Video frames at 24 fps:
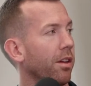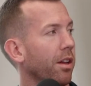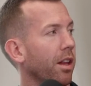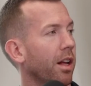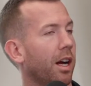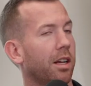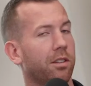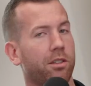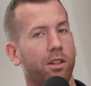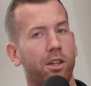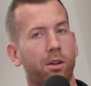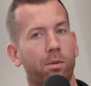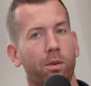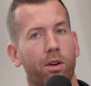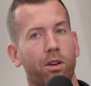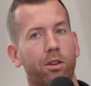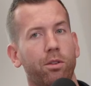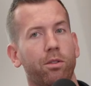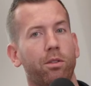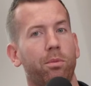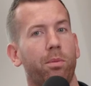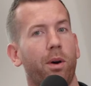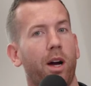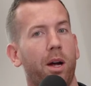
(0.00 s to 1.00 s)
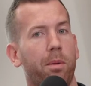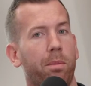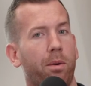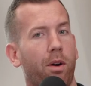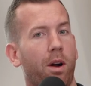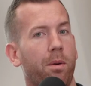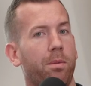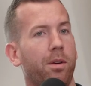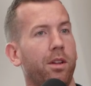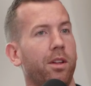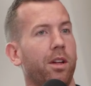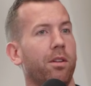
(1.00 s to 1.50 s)
The last thing you want to do is buy a
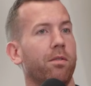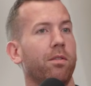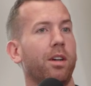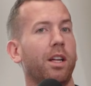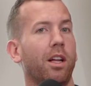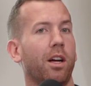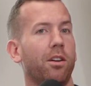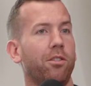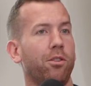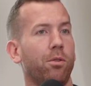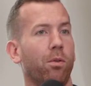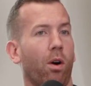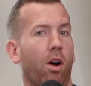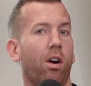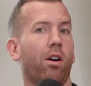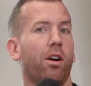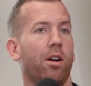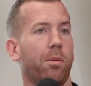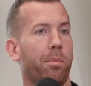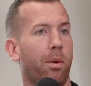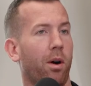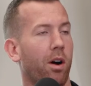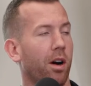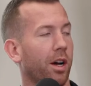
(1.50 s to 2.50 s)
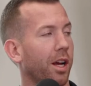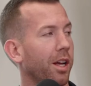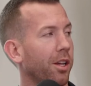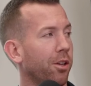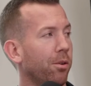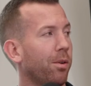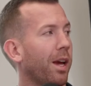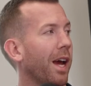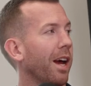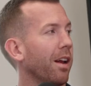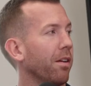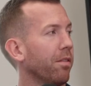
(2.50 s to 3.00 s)
property, then realize you are out of pocket and
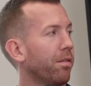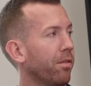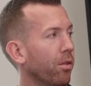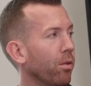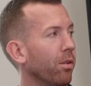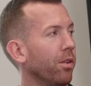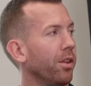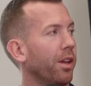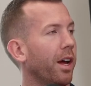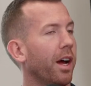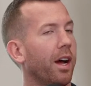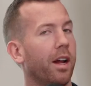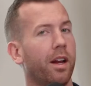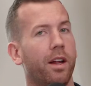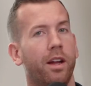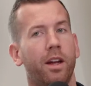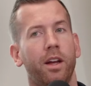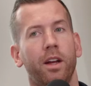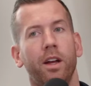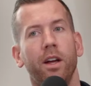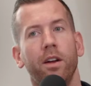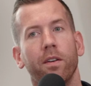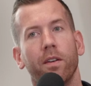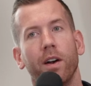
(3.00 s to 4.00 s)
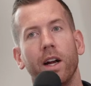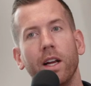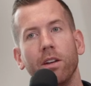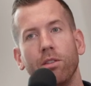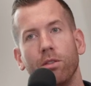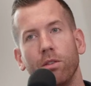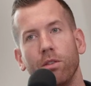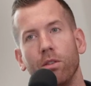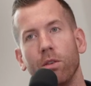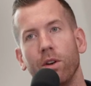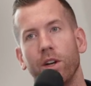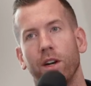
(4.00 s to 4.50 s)
you can't afford that. Right.
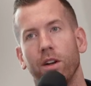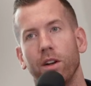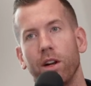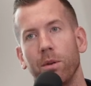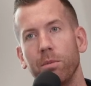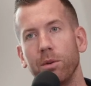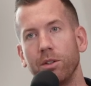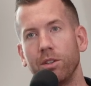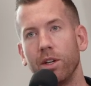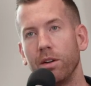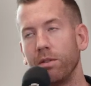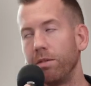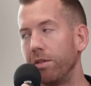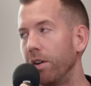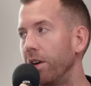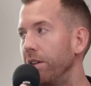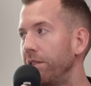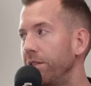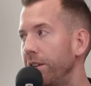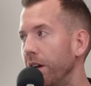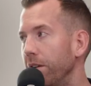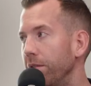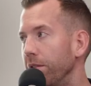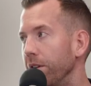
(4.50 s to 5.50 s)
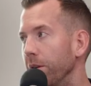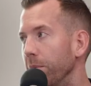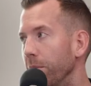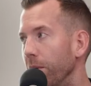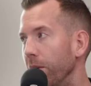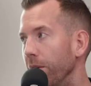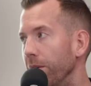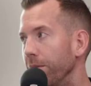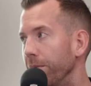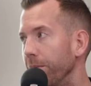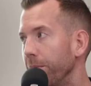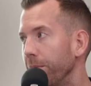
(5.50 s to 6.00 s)
So knowing your numbers up front is definitely important.